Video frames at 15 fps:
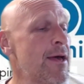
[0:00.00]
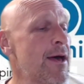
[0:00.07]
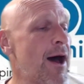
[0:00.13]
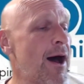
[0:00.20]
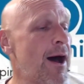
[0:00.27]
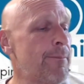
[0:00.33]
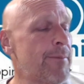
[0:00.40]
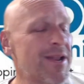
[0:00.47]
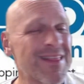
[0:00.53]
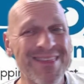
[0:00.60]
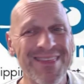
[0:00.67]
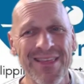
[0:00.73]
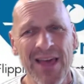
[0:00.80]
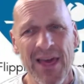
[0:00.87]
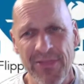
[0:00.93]
But
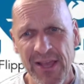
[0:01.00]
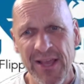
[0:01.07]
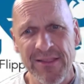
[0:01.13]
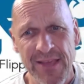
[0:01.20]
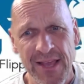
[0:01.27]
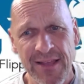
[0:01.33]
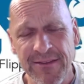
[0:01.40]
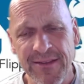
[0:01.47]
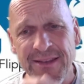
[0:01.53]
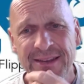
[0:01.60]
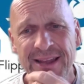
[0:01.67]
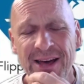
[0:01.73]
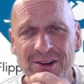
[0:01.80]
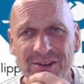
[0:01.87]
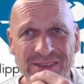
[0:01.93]
I think it's $18,
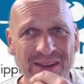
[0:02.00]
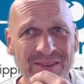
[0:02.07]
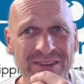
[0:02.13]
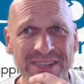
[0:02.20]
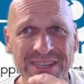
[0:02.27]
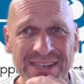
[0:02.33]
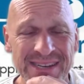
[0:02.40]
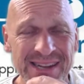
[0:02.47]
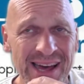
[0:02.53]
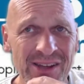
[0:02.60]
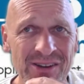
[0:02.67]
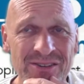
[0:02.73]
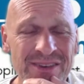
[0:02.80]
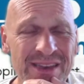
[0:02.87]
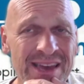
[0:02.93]

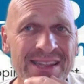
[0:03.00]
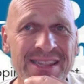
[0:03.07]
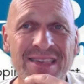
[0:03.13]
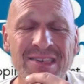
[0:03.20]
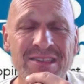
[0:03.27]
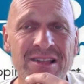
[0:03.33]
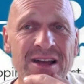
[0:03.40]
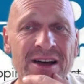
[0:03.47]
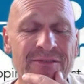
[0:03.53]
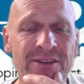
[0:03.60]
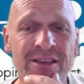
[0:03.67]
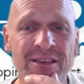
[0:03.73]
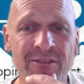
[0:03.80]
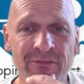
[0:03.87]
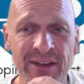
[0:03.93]
$17, and this stuff
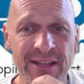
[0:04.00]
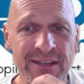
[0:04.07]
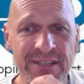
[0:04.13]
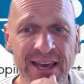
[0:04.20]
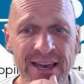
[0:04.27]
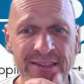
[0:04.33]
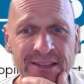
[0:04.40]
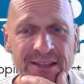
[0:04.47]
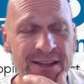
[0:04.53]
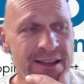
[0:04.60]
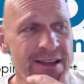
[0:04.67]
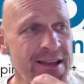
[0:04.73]
is fantastic.